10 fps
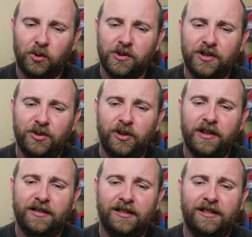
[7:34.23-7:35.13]
More than
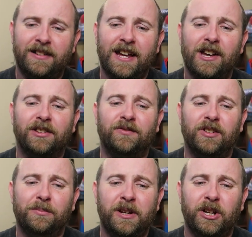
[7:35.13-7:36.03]
260,000
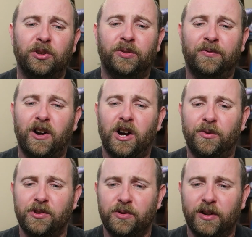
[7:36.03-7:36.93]
Filipinos fought
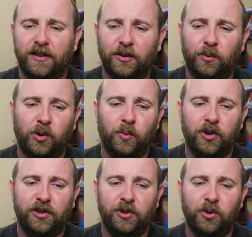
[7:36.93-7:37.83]
with the U.S. in World
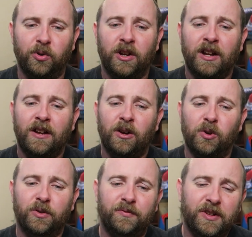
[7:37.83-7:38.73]
War II.
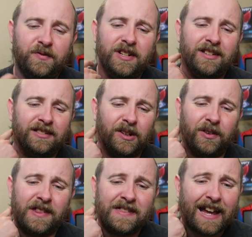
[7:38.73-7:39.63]
Over
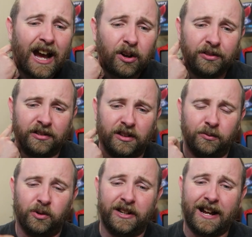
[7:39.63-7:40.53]

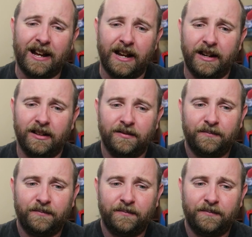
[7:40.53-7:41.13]
57,000 were died.